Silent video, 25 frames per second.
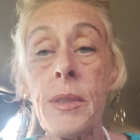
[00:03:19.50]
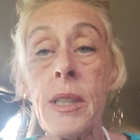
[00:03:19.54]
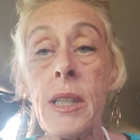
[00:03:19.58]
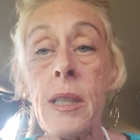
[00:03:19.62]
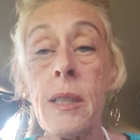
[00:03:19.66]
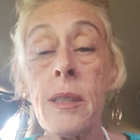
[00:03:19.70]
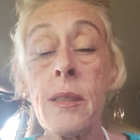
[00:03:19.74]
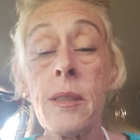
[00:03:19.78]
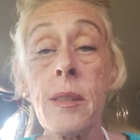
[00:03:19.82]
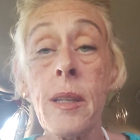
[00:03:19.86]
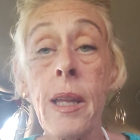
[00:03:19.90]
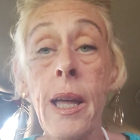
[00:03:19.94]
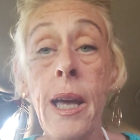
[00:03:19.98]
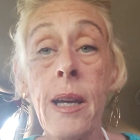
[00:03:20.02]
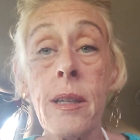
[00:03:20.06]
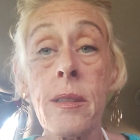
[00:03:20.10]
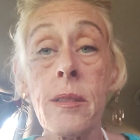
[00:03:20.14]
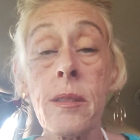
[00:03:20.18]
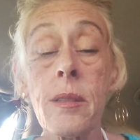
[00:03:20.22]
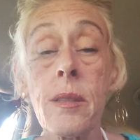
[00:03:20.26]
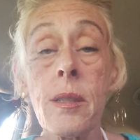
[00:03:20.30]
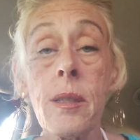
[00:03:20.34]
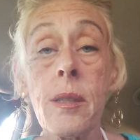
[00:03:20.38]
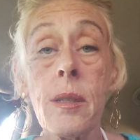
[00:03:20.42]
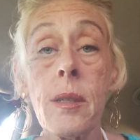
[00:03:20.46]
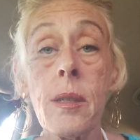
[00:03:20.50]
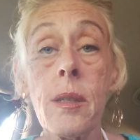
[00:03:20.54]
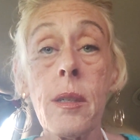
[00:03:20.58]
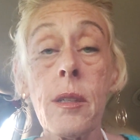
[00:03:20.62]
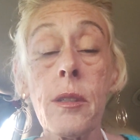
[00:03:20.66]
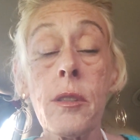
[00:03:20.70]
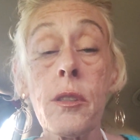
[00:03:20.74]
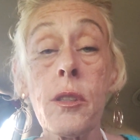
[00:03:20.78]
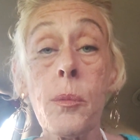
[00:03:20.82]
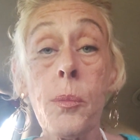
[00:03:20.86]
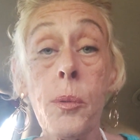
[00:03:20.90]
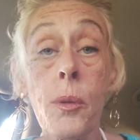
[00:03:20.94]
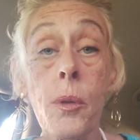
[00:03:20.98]
His last
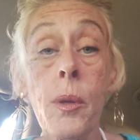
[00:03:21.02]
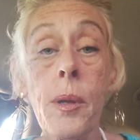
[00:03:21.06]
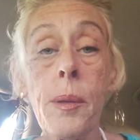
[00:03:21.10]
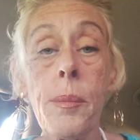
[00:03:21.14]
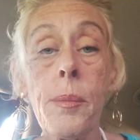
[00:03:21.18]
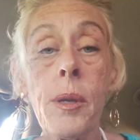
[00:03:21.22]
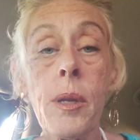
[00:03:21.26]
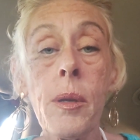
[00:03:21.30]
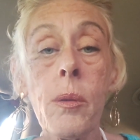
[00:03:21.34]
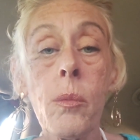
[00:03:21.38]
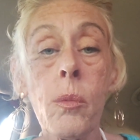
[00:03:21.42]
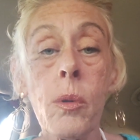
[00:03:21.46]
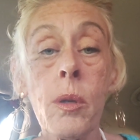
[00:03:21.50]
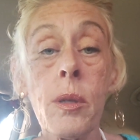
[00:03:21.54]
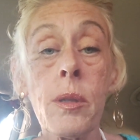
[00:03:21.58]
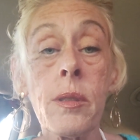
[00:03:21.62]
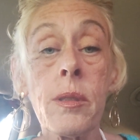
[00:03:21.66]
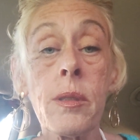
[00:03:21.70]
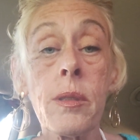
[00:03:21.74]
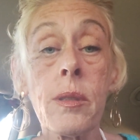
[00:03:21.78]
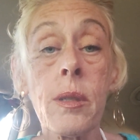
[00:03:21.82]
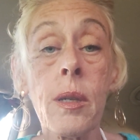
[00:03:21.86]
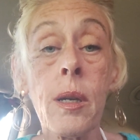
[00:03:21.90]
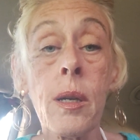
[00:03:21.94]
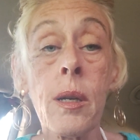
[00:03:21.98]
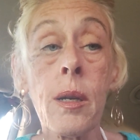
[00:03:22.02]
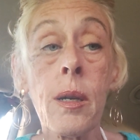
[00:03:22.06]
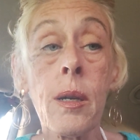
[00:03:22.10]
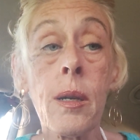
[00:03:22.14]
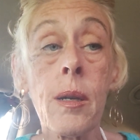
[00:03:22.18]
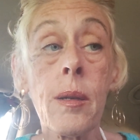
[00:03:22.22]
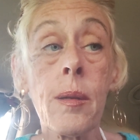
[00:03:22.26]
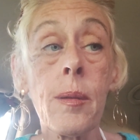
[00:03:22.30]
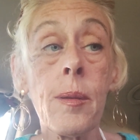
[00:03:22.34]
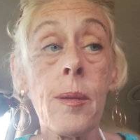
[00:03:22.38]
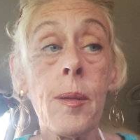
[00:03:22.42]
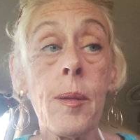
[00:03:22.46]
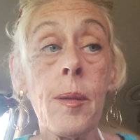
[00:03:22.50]
deployment was
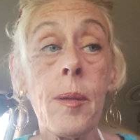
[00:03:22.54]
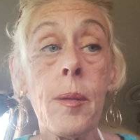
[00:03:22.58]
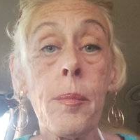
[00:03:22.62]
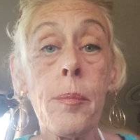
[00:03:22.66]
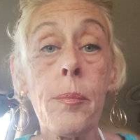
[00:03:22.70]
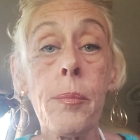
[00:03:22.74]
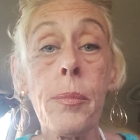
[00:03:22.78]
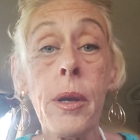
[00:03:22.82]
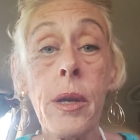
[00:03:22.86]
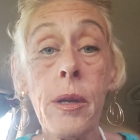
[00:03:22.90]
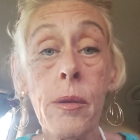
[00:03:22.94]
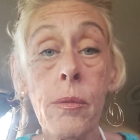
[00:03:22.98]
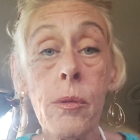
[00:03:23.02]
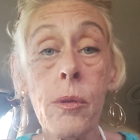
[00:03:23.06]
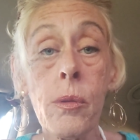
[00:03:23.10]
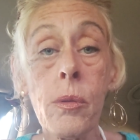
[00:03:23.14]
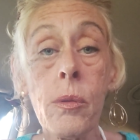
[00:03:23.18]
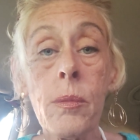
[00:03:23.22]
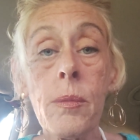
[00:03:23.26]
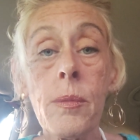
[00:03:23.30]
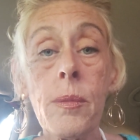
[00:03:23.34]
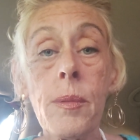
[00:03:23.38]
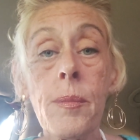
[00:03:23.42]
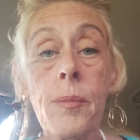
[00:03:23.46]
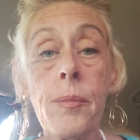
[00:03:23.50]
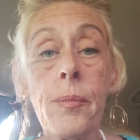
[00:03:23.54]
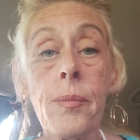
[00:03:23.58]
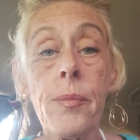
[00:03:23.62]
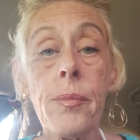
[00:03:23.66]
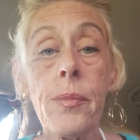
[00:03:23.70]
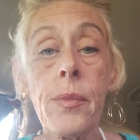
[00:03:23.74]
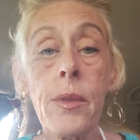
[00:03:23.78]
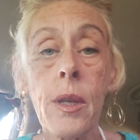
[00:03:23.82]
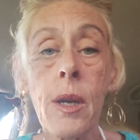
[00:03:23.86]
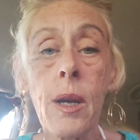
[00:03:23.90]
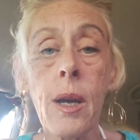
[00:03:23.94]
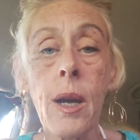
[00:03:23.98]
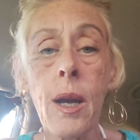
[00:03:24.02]
Beirut,
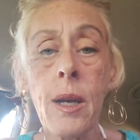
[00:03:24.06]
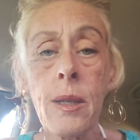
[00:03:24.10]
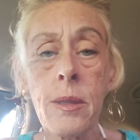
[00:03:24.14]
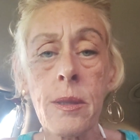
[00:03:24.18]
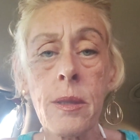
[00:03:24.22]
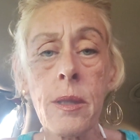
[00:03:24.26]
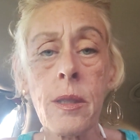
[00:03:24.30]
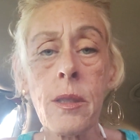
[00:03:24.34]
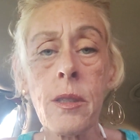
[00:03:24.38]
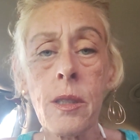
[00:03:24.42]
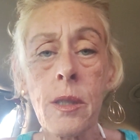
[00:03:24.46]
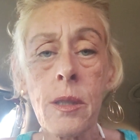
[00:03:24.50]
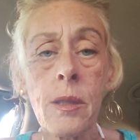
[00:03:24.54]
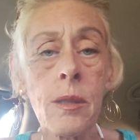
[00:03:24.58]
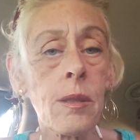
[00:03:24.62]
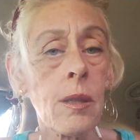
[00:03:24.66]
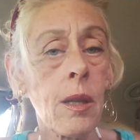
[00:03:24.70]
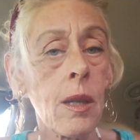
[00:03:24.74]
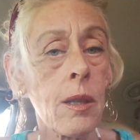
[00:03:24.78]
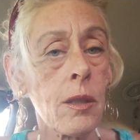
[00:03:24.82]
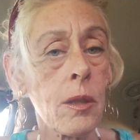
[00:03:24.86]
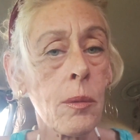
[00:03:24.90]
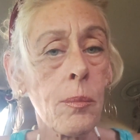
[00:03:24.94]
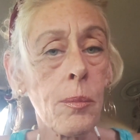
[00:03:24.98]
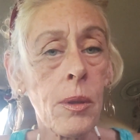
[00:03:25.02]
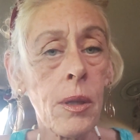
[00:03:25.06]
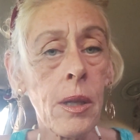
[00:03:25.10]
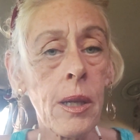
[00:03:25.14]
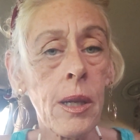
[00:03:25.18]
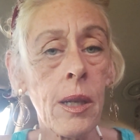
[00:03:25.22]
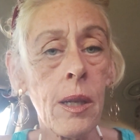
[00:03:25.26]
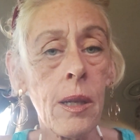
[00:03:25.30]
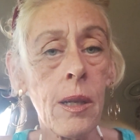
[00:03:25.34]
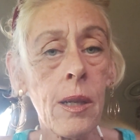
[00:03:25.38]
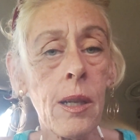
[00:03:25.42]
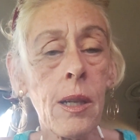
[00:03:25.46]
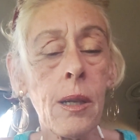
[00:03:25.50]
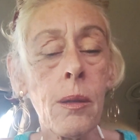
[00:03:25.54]
the hostages on the
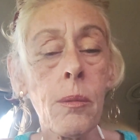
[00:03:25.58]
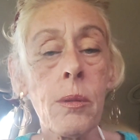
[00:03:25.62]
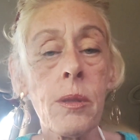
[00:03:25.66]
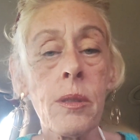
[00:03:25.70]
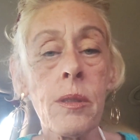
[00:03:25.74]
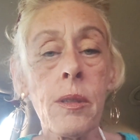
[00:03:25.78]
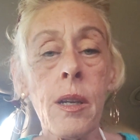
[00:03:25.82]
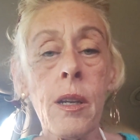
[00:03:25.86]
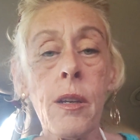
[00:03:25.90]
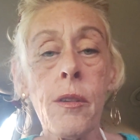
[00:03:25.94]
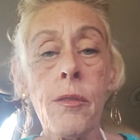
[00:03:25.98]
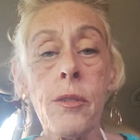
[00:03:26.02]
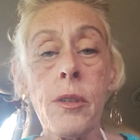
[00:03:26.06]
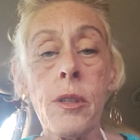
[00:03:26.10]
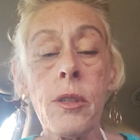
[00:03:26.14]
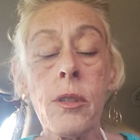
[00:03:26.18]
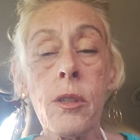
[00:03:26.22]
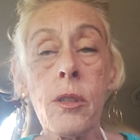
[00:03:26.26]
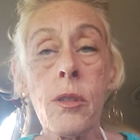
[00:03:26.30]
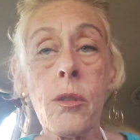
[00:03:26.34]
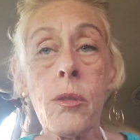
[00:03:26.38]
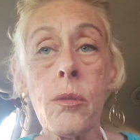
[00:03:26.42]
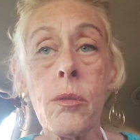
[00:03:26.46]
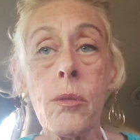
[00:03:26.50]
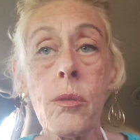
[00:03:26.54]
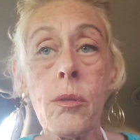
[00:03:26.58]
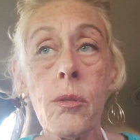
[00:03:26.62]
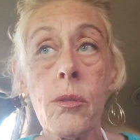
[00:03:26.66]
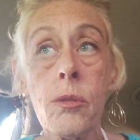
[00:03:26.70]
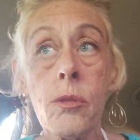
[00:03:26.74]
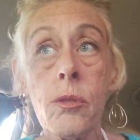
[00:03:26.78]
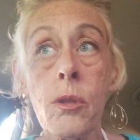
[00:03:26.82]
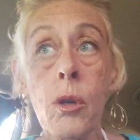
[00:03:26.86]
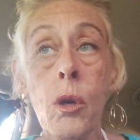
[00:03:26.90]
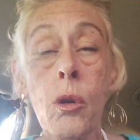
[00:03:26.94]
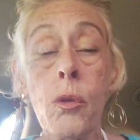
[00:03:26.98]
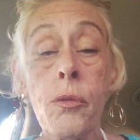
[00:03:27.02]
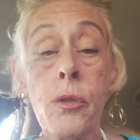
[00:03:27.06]
plane. He was there for
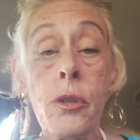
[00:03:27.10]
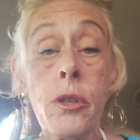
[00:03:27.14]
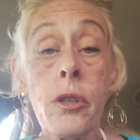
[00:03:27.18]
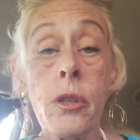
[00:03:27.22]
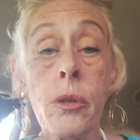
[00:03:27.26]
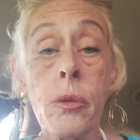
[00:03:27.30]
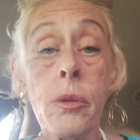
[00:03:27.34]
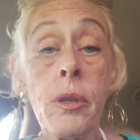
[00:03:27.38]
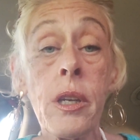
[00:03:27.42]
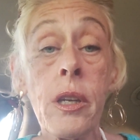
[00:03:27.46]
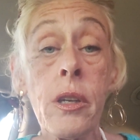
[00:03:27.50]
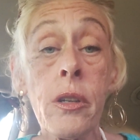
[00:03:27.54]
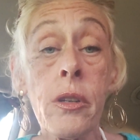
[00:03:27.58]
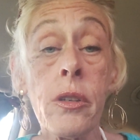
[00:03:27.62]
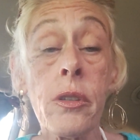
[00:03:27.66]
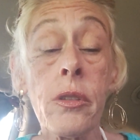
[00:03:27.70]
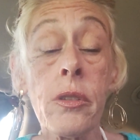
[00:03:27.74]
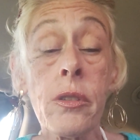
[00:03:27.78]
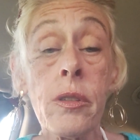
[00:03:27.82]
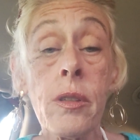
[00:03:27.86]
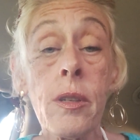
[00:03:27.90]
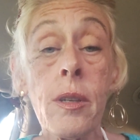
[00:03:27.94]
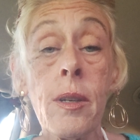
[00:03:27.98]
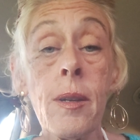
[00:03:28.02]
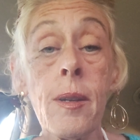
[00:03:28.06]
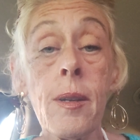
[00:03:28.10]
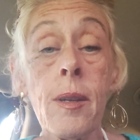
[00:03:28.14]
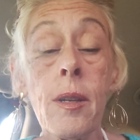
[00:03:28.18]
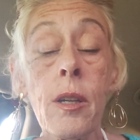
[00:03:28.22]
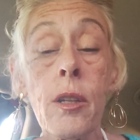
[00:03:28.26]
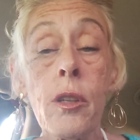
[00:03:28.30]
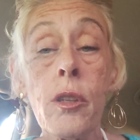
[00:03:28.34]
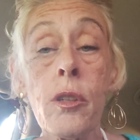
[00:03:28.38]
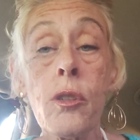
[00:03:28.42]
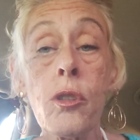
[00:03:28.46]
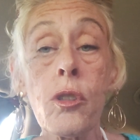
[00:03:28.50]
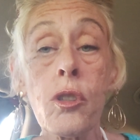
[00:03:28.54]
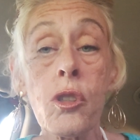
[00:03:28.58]
over two years,
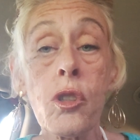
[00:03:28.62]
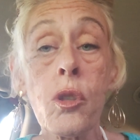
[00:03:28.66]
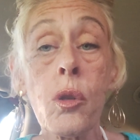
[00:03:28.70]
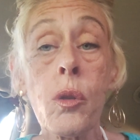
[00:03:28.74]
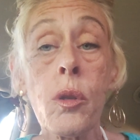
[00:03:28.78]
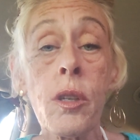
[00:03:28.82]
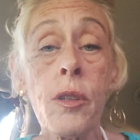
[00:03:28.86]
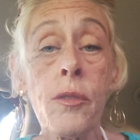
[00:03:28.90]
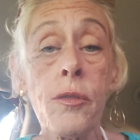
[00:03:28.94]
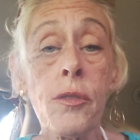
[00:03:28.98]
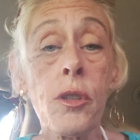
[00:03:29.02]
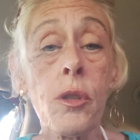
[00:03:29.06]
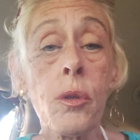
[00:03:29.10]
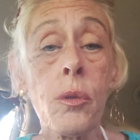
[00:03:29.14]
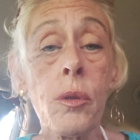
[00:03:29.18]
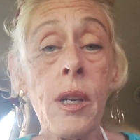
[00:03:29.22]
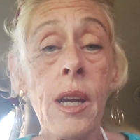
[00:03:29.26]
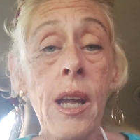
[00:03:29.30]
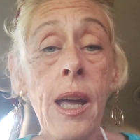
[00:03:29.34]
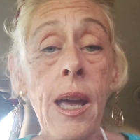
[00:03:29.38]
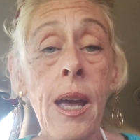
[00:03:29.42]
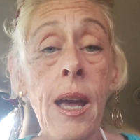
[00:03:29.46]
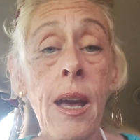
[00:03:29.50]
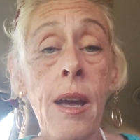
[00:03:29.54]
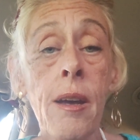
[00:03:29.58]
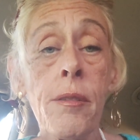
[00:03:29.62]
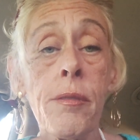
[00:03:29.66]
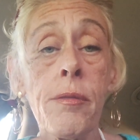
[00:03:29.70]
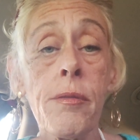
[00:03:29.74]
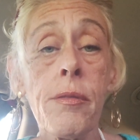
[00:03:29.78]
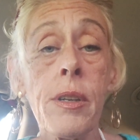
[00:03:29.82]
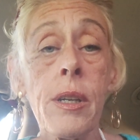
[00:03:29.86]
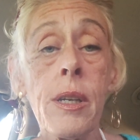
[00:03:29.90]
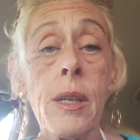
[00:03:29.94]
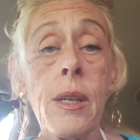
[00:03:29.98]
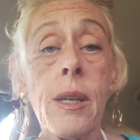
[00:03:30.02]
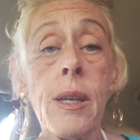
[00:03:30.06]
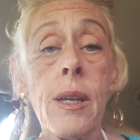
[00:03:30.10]
a little short of 2.5.
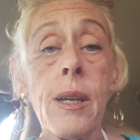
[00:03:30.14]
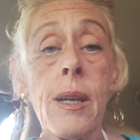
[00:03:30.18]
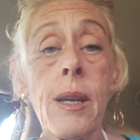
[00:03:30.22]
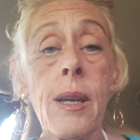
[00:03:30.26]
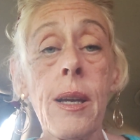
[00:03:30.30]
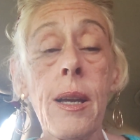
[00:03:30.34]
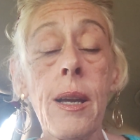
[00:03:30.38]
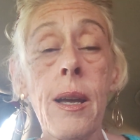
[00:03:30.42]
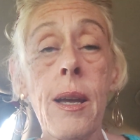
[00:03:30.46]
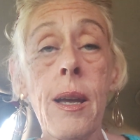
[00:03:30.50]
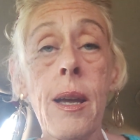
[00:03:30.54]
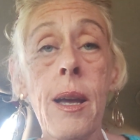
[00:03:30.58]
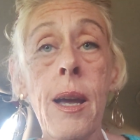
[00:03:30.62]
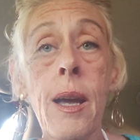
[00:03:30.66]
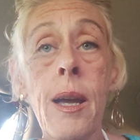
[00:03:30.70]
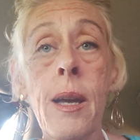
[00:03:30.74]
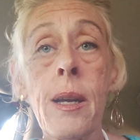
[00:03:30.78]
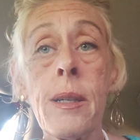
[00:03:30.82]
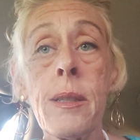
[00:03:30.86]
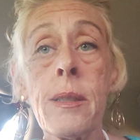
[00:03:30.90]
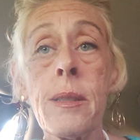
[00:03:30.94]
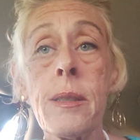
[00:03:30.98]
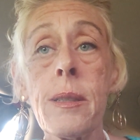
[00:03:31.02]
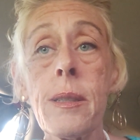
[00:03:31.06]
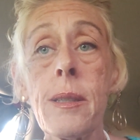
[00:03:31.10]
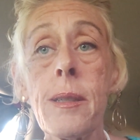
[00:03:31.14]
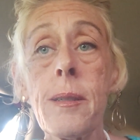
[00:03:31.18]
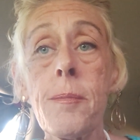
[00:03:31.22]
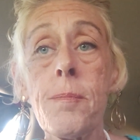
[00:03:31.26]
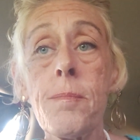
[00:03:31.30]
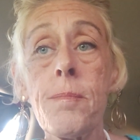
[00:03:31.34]
And